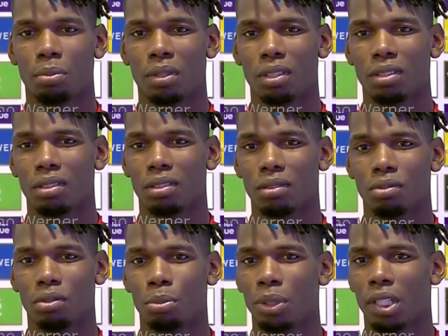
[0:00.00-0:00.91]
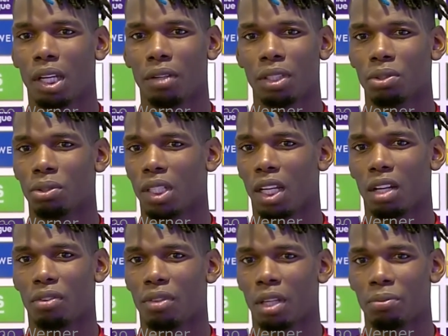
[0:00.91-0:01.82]
we've been having those
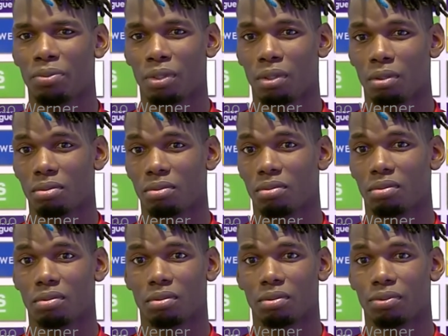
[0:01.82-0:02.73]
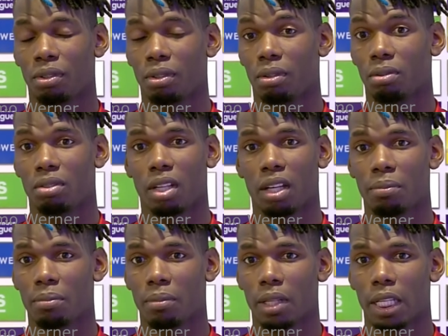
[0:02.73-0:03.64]
kind of games for a long
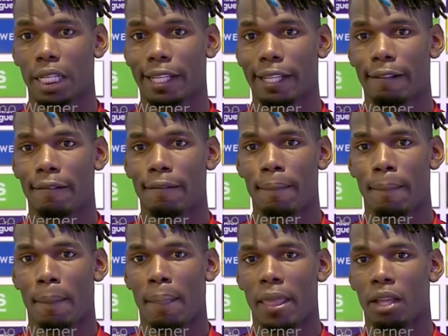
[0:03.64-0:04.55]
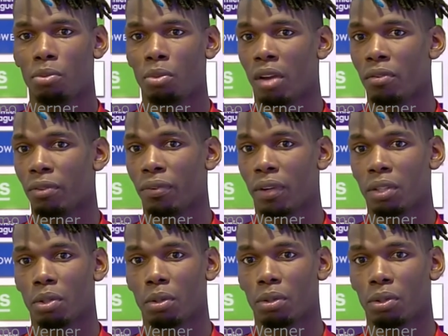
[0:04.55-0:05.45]
time, and we haven't
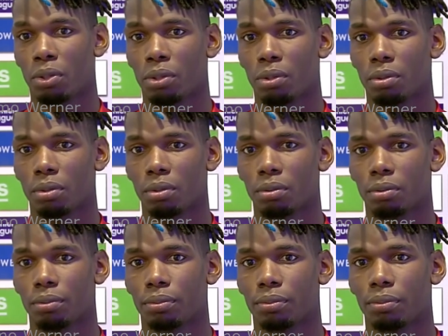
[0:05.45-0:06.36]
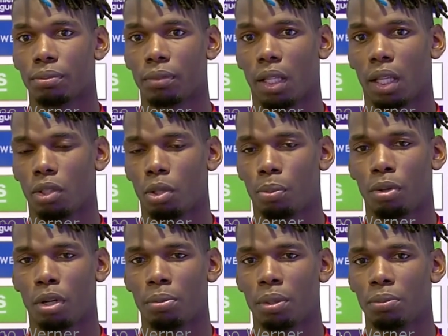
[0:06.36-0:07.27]
found
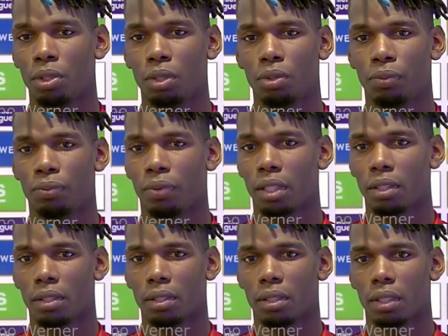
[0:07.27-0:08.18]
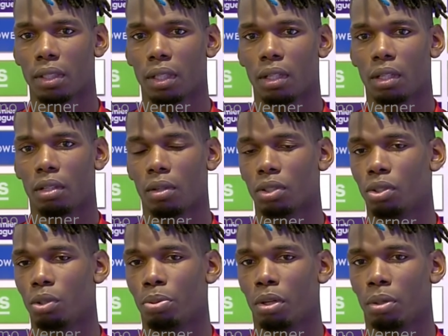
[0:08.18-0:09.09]
the problem. We need to find
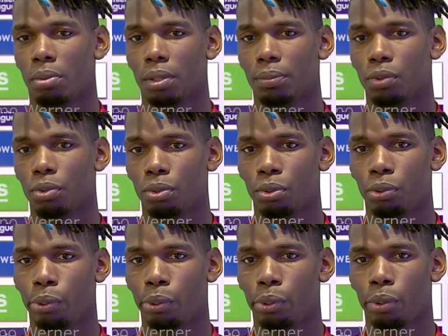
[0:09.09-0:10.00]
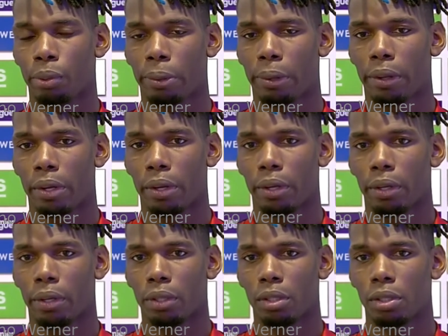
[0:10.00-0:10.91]
what's the problem to
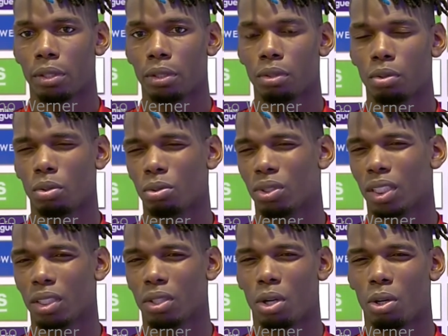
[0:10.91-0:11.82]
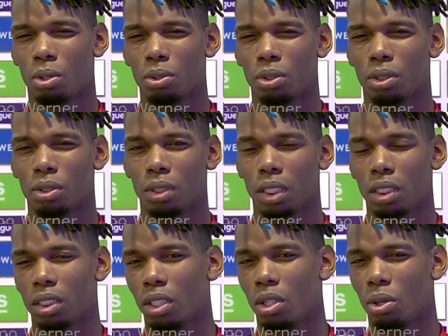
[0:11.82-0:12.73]
concede goals,
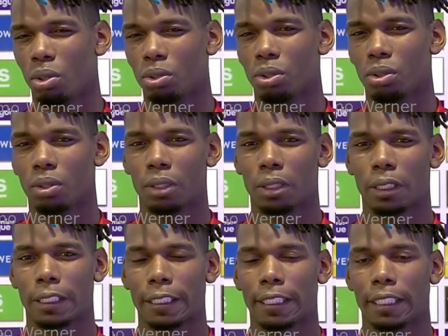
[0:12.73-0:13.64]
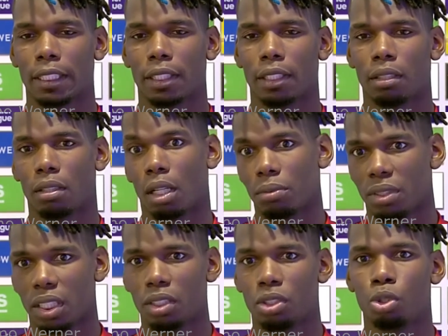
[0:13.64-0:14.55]
easy goals,
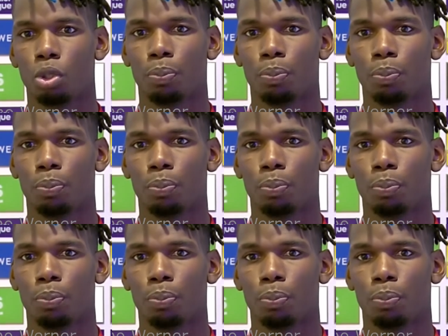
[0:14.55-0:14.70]
say